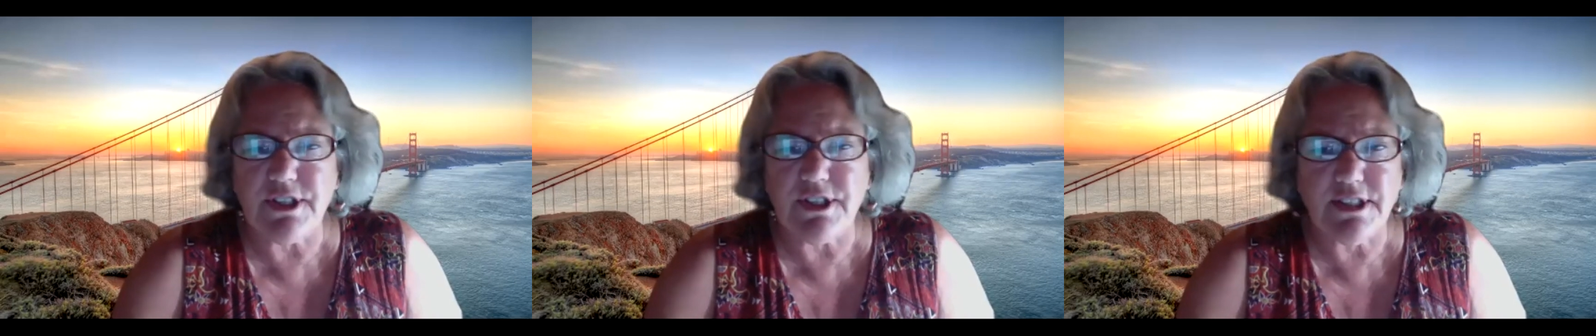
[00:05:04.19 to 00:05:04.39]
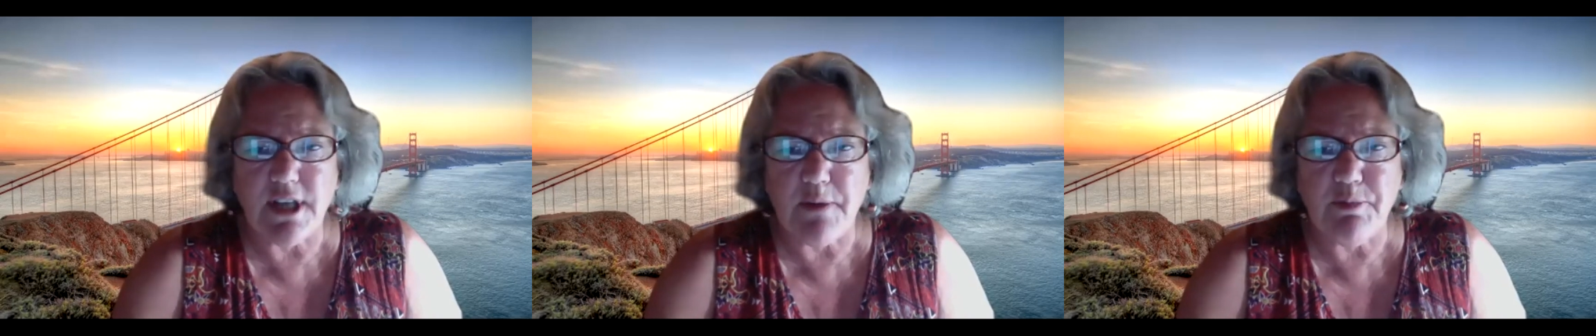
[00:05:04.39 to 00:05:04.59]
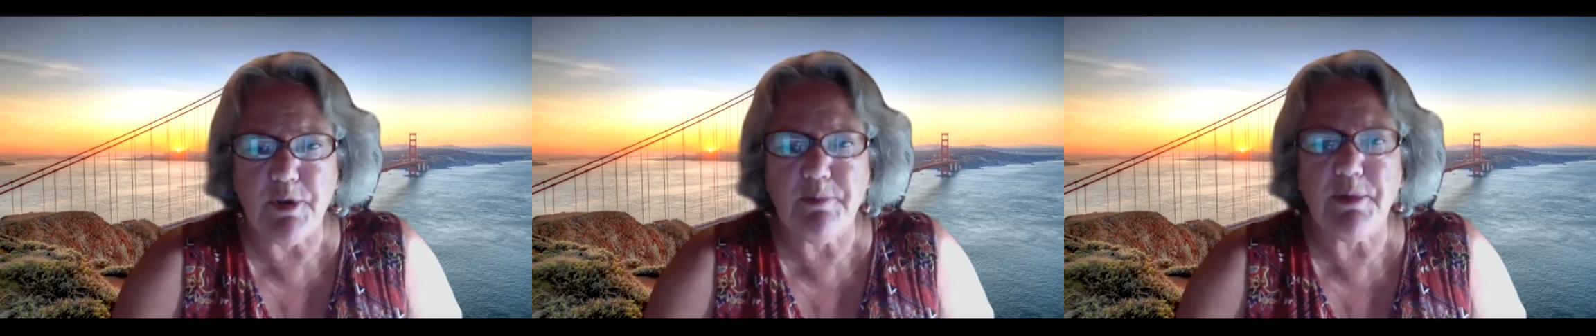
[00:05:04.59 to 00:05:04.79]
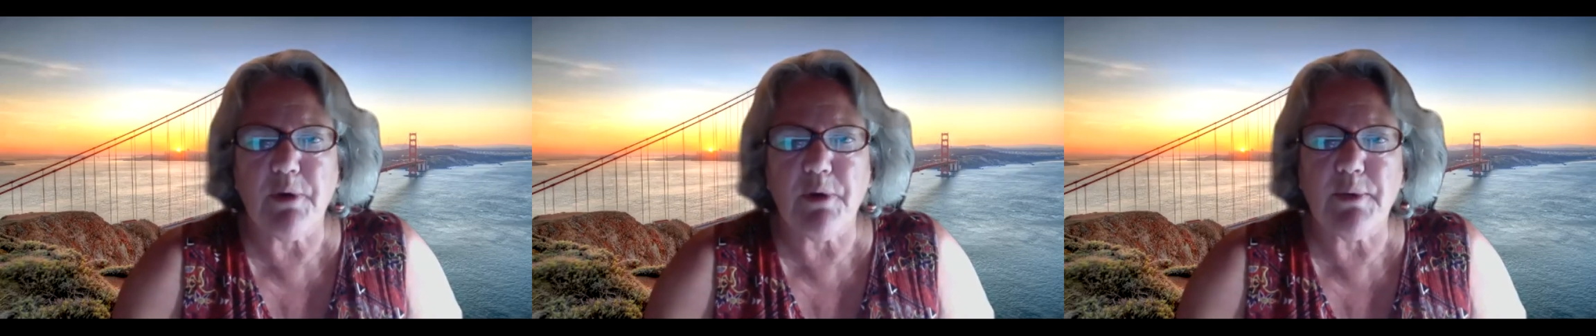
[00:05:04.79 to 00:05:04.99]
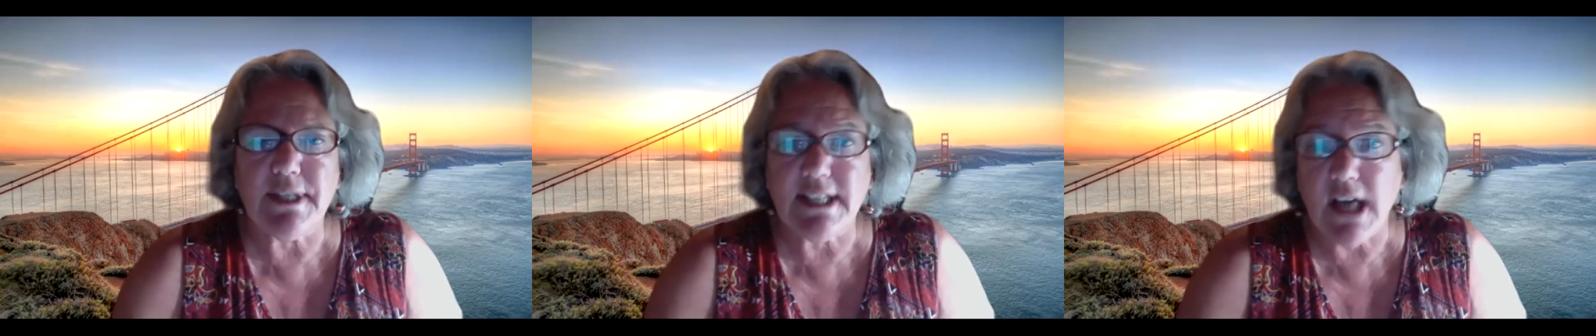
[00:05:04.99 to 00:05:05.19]
separate, but
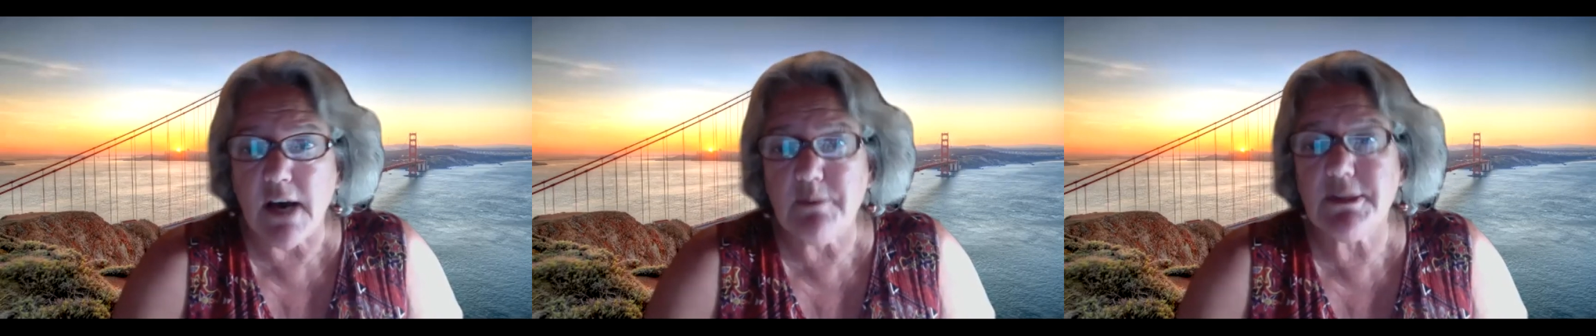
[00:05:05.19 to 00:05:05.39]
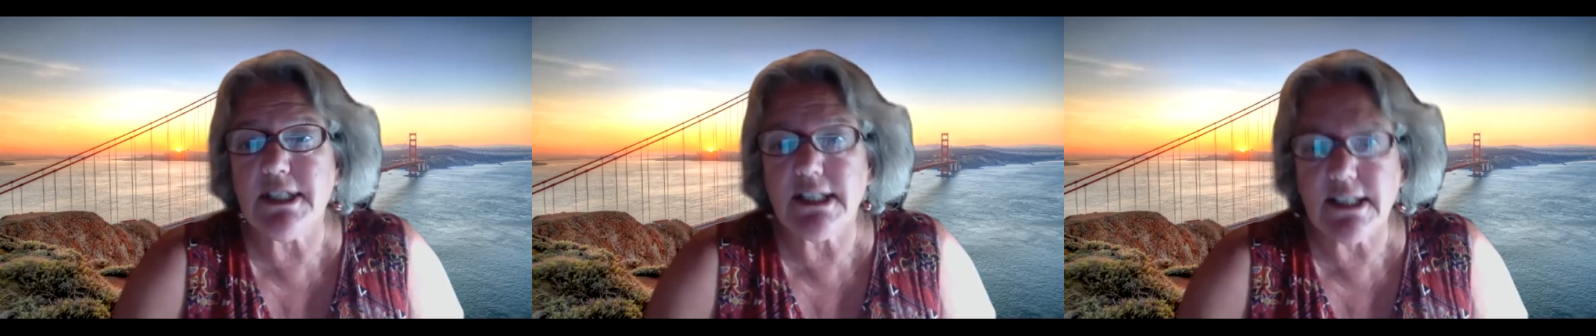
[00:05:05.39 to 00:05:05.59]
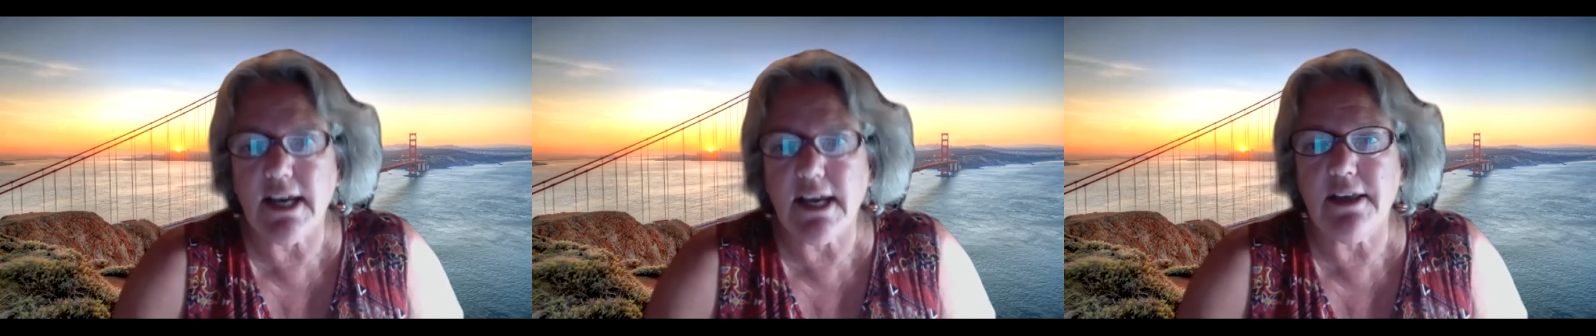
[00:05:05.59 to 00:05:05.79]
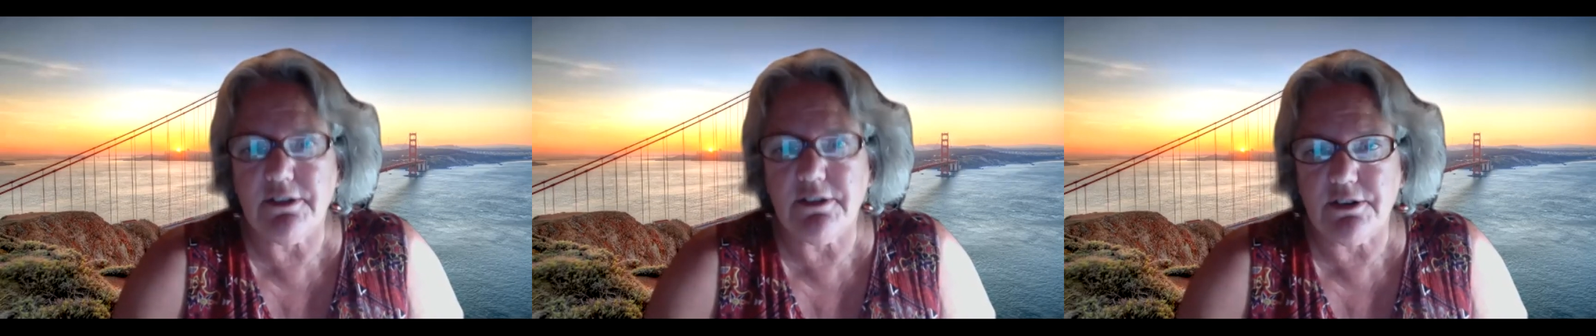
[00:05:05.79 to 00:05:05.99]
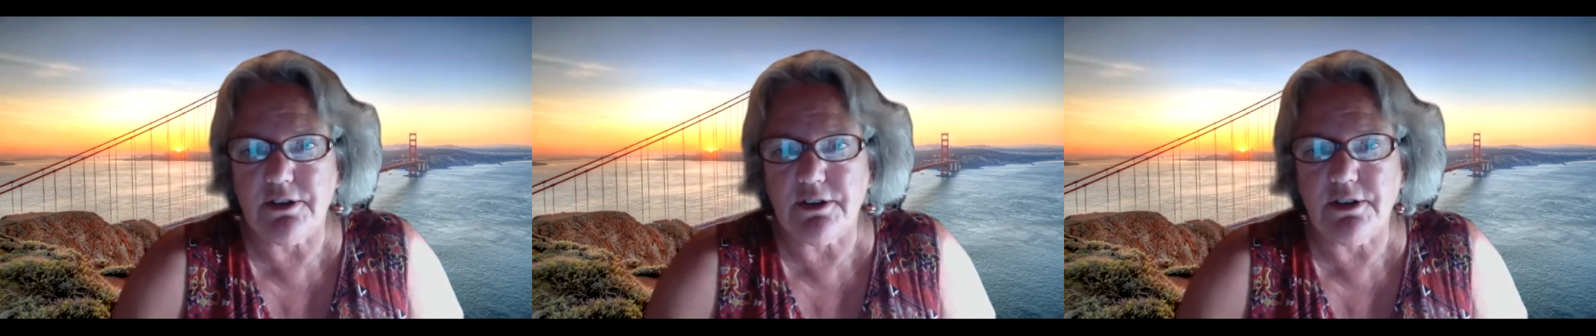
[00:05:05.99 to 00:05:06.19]
we come
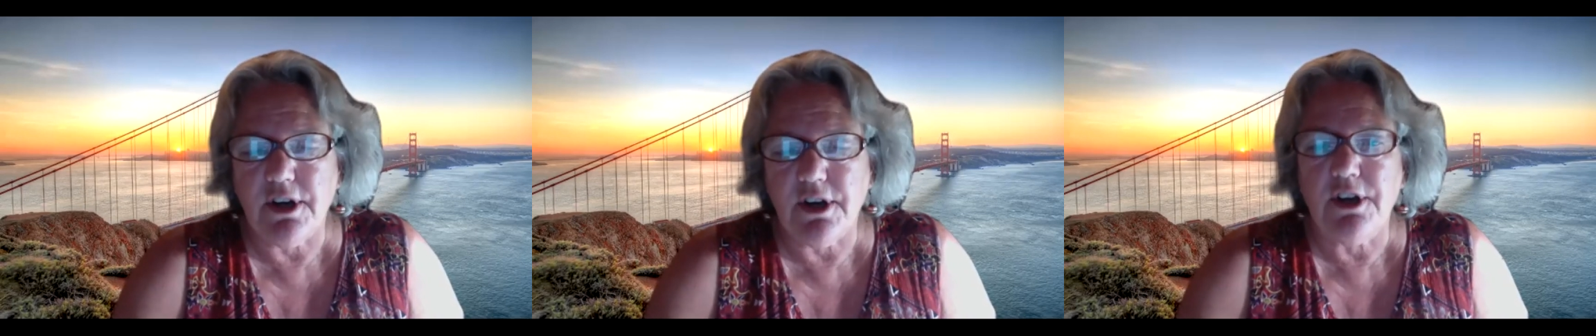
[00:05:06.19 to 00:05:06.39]
together